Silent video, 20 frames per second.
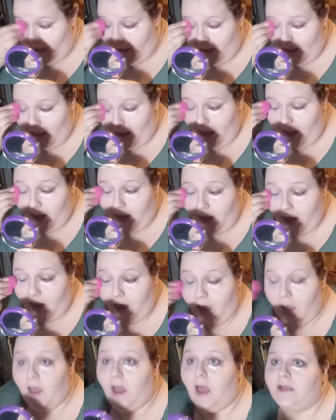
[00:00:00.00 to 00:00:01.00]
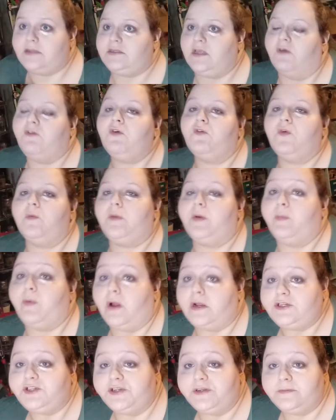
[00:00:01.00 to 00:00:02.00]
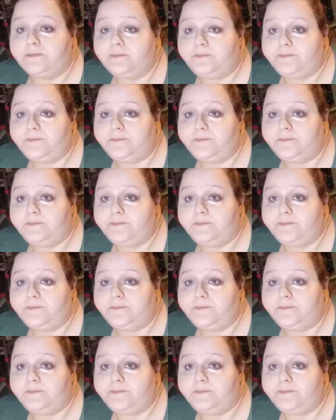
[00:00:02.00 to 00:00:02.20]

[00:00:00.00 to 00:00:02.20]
I suffer from depression.